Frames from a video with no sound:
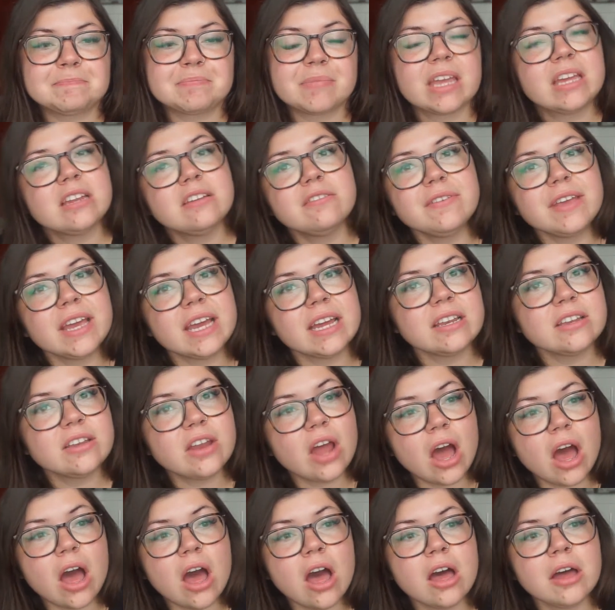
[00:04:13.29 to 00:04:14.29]
In
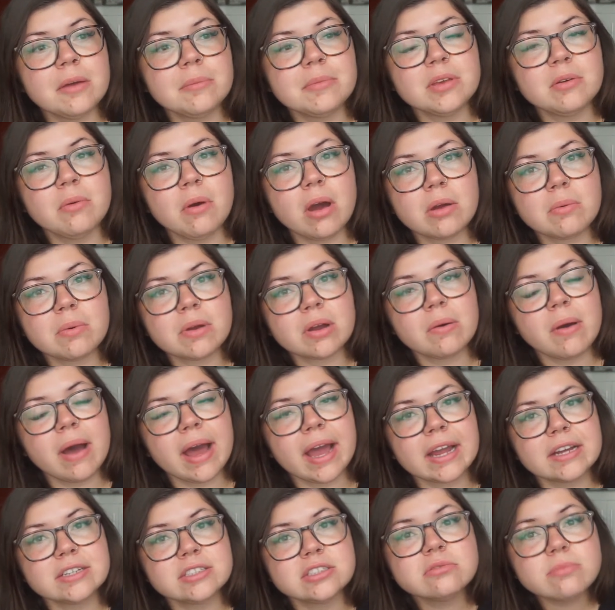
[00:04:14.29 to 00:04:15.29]
Vietnam, you are
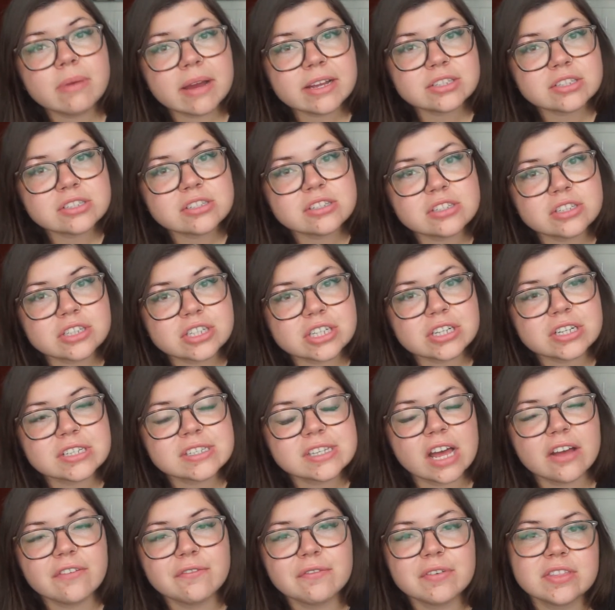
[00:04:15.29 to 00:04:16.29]
required to register
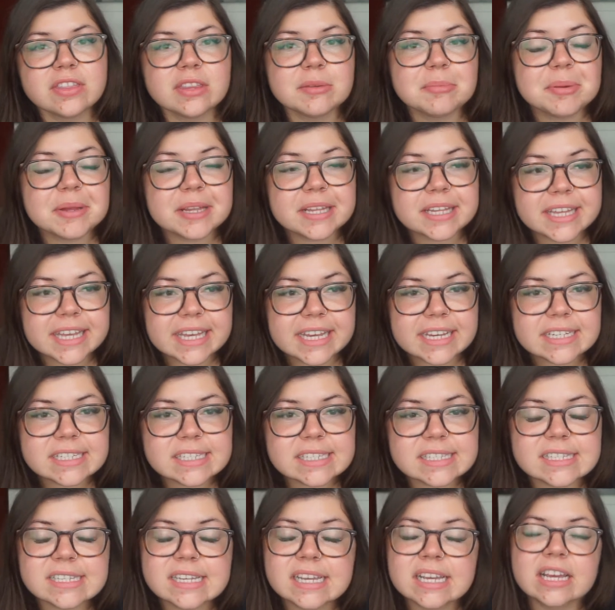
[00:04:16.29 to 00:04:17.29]
yourself with the
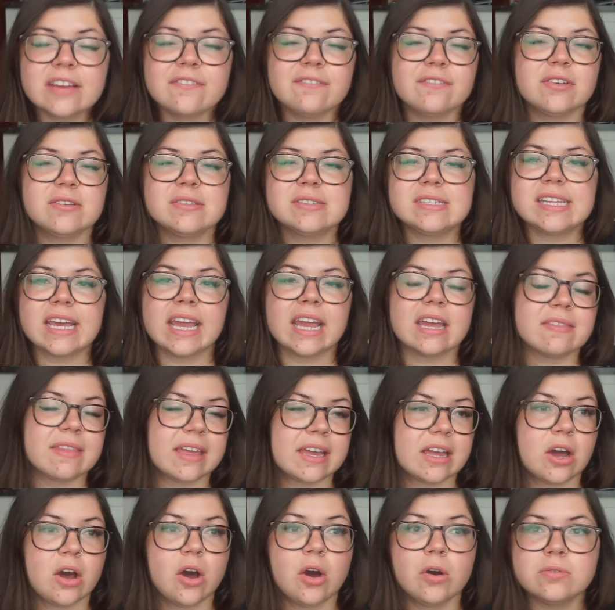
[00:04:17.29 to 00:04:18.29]
police. If you stay in
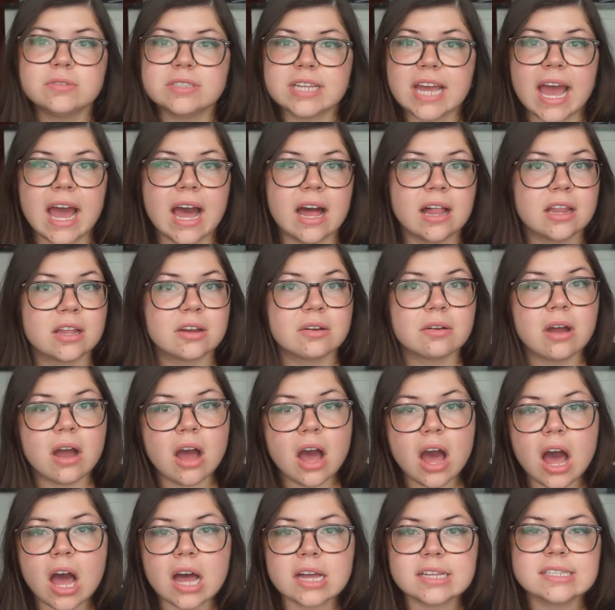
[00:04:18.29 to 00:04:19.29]
like a hotel or a
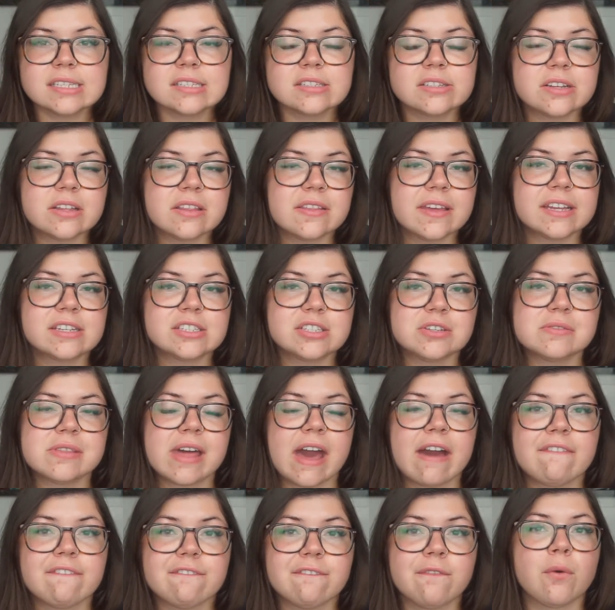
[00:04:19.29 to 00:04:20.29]
hostel, they do
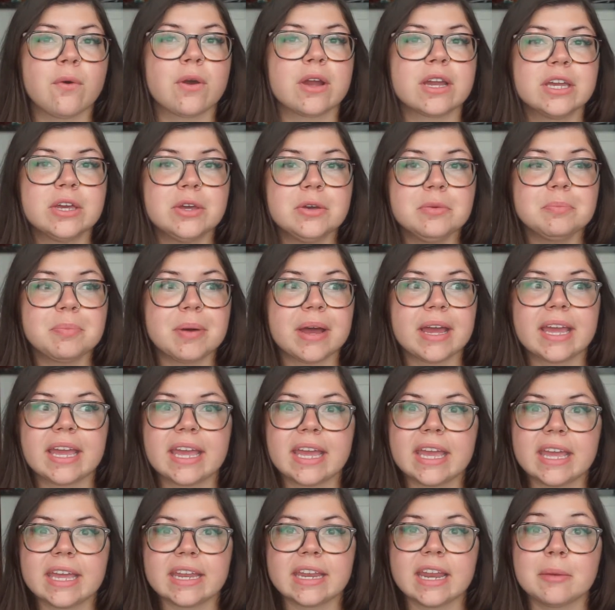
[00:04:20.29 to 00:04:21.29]
that for you.
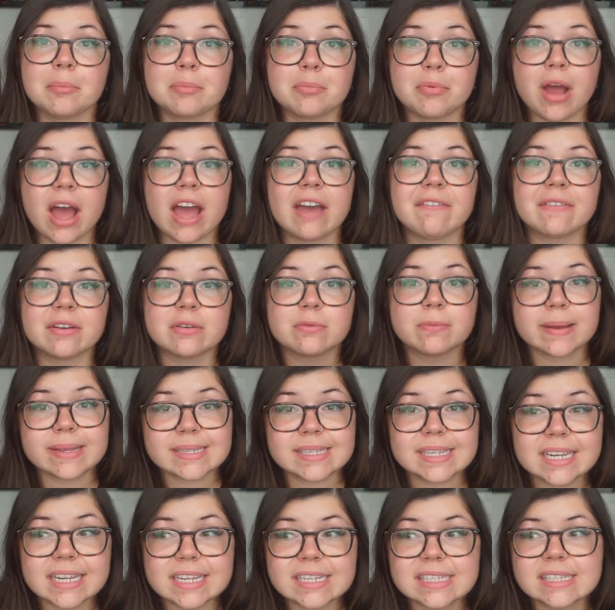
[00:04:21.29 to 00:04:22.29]
But in a private
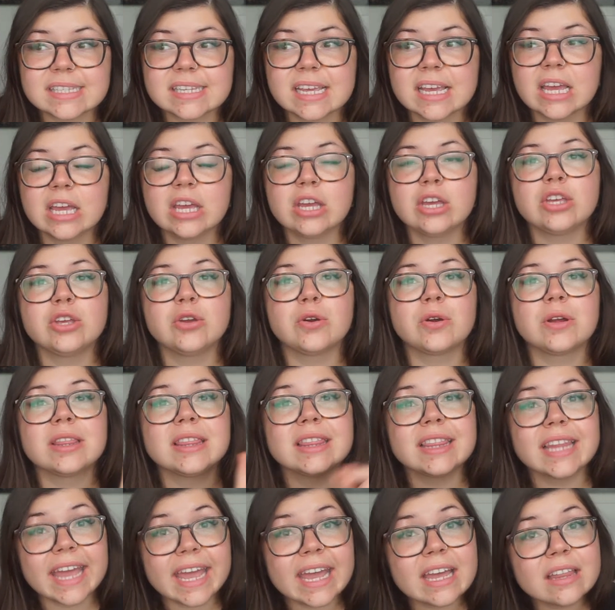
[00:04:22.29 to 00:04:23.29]
residence, your
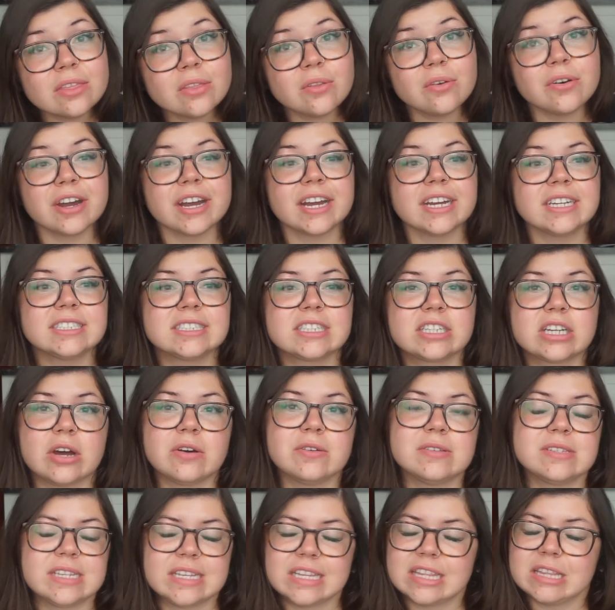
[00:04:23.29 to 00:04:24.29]
landlord
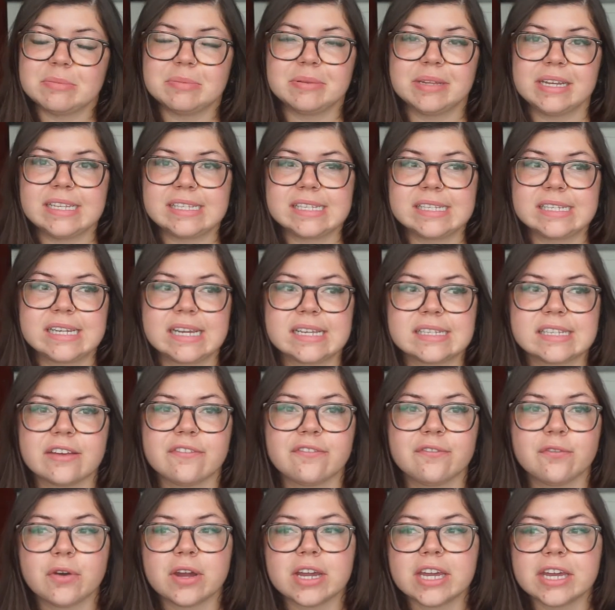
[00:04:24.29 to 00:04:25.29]
goes to the police and does
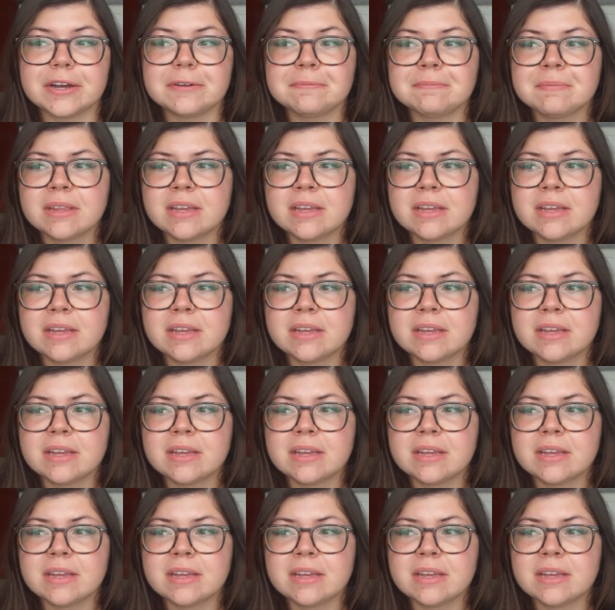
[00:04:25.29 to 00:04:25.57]
it for you.